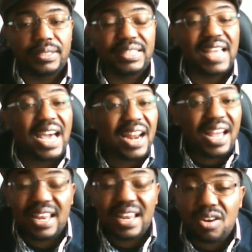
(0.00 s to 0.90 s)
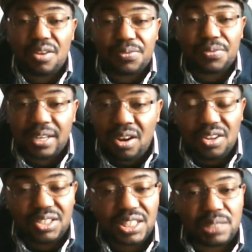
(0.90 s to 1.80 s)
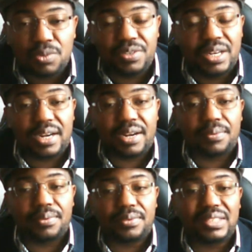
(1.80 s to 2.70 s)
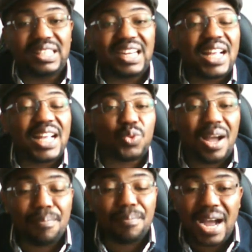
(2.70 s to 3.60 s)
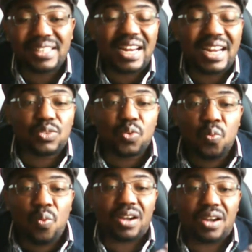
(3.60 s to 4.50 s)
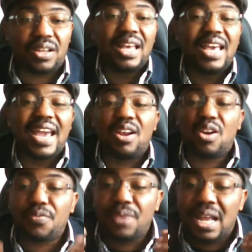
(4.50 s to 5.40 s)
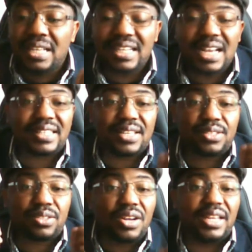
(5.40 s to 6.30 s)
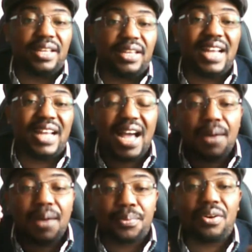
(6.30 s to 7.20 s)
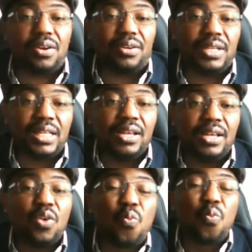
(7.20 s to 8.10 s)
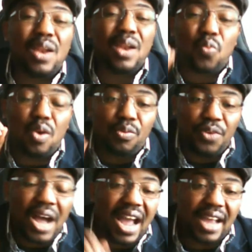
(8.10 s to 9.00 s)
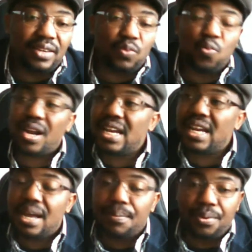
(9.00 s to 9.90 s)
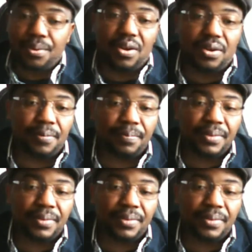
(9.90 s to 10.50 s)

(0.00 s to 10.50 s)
There are a lot of technologies moving around. Try to abide, try to work. A lot of Nigerians are studying abroad, well qualified, working abroad.